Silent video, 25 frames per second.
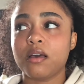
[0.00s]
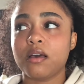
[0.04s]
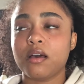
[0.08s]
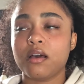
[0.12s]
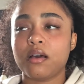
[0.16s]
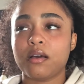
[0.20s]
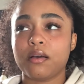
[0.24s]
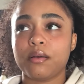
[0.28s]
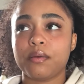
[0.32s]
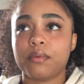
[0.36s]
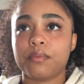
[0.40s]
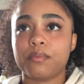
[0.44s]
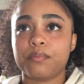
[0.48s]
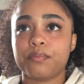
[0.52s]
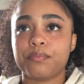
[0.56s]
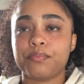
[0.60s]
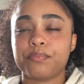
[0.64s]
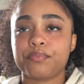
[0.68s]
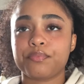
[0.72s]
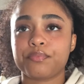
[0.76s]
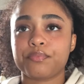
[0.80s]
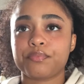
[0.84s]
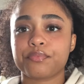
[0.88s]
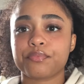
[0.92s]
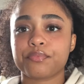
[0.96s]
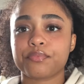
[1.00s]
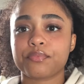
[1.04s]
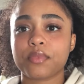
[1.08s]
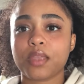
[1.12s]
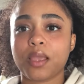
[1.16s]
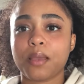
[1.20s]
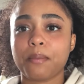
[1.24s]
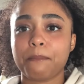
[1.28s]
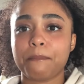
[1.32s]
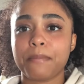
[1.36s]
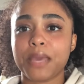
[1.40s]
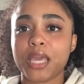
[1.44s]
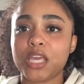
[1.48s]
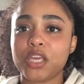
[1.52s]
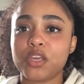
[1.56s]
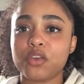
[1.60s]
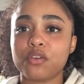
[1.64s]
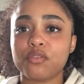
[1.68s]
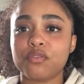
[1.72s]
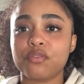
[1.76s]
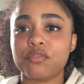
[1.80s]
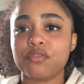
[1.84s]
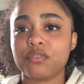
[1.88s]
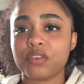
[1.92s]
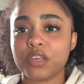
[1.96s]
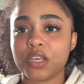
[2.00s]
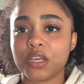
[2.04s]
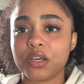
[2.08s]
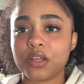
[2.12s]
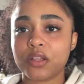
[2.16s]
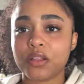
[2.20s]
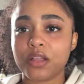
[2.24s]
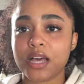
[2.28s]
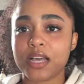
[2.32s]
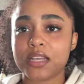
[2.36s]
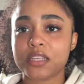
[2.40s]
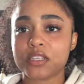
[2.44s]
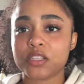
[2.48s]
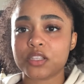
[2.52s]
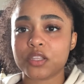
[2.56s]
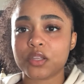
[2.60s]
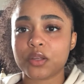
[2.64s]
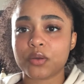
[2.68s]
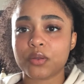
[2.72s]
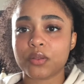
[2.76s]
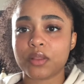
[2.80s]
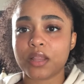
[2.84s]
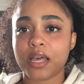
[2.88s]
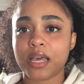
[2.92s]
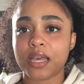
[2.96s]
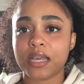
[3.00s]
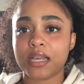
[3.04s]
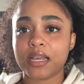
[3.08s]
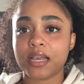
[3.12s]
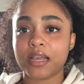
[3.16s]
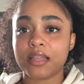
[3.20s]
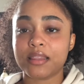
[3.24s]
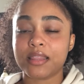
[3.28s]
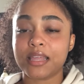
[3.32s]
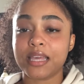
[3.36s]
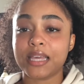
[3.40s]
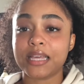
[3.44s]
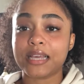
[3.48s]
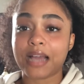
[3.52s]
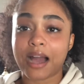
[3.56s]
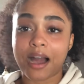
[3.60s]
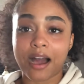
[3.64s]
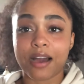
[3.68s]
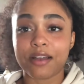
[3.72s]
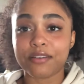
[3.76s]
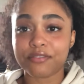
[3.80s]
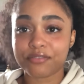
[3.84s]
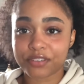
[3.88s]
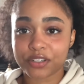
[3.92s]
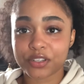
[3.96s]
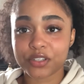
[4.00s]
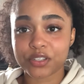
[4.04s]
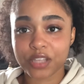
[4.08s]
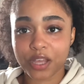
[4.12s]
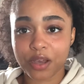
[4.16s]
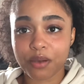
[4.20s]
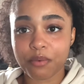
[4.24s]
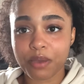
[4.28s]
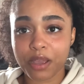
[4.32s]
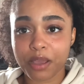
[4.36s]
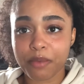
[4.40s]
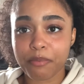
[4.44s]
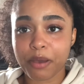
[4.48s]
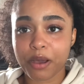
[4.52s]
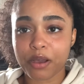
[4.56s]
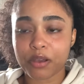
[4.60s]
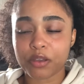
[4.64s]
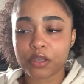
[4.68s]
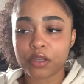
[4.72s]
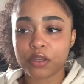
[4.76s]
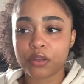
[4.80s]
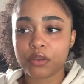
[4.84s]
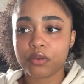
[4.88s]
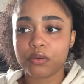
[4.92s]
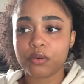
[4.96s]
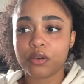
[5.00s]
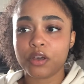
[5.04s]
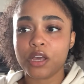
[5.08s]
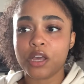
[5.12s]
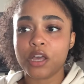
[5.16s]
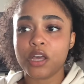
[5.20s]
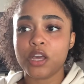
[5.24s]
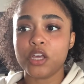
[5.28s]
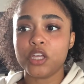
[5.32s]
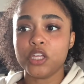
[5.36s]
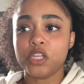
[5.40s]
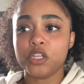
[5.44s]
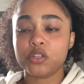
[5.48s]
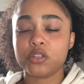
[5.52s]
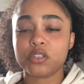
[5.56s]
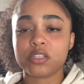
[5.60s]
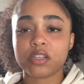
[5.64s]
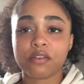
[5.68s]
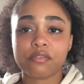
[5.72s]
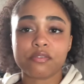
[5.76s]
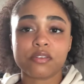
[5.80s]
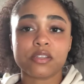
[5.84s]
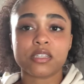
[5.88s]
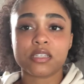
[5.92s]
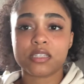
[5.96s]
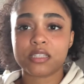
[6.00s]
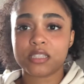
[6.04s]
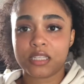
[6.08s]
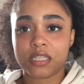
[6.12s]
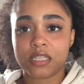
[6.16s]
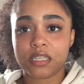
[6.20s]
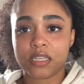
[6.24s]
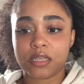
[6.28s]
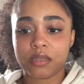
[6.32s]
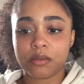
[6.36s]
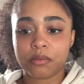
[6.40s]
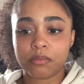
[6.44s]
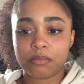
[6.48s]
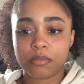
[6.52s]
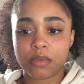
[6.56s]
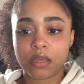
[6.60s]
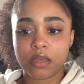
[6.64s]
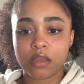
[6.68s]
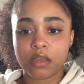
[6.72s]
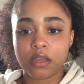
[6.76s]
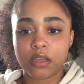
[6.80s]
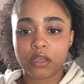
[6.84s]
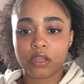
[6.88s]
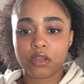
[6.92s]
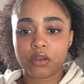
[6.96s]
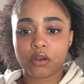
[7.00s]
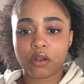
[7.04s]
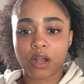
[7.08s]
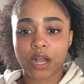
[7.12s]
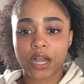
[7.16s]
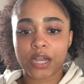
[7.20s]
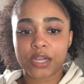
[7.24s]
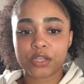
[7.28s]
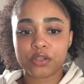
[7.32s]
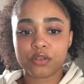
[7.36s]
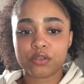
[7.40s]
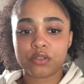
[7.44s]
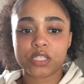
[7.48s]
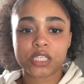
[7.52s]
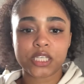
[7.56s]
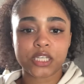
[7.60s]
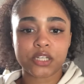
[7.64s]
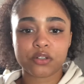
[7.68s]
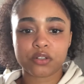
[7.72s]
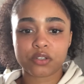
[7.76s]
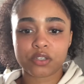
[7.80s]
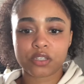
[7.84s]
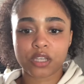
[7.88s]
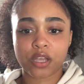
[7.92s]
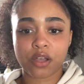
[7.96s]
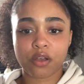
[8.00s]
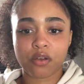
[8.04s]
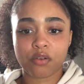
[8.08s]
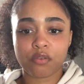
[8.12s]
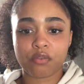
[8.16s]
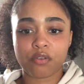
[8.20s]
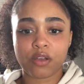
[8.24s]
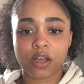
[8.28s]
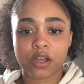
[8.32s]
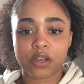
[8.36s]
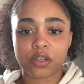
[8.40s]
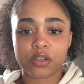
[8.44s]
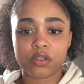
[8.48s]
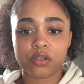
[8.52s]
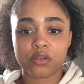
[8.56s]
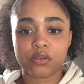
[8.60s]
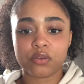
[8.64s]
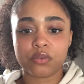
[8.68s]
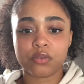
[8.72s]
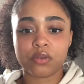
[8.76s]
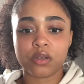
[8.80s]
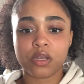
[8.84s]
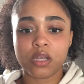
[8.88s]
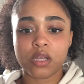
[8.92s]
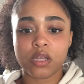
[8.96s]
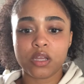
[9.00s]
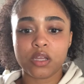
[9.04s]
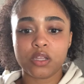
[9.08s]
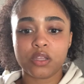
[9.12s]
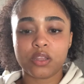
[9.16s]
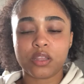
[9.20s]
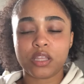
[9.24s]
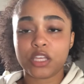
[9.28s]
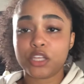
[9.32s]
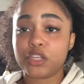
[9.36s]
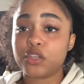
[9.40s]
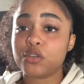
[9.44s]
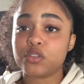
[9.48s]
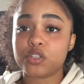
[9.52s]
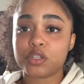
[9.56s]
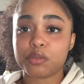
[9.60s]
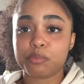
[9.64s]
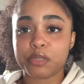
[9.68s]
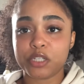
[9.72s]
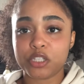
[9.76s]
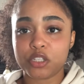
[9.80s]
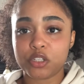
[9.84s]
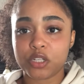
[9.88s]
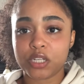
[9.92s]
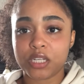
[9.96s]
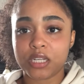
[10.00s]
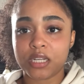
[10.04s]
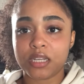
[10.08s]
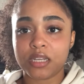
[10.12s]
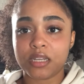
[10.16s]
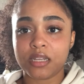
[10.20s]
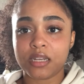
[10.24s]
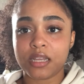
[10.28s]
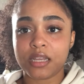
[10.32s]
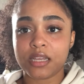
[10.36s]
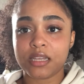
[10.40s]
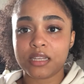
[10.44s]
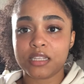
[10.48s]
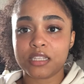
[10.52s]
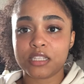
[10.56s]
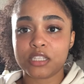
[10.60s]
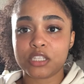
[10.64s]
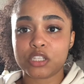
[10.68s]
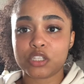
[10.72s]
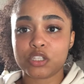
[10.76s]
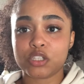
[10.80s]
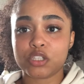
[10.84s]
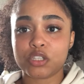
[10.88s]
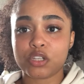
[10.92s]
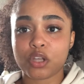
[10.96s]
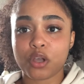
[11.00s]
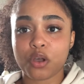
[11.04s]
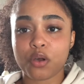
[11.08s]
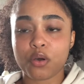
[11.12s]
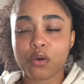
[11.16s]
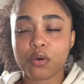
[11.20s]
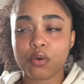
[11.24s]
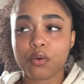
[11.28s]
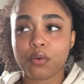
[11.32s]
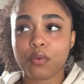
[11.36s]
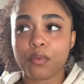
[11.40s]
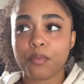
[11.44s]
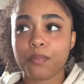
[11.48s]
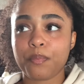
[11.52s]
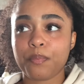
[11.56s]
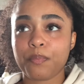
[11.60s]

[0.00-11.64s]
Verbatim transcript: um make you feel as though like God feels that way about you. Your self-esteem, you know, how you see yourself, how you think you should be treated is so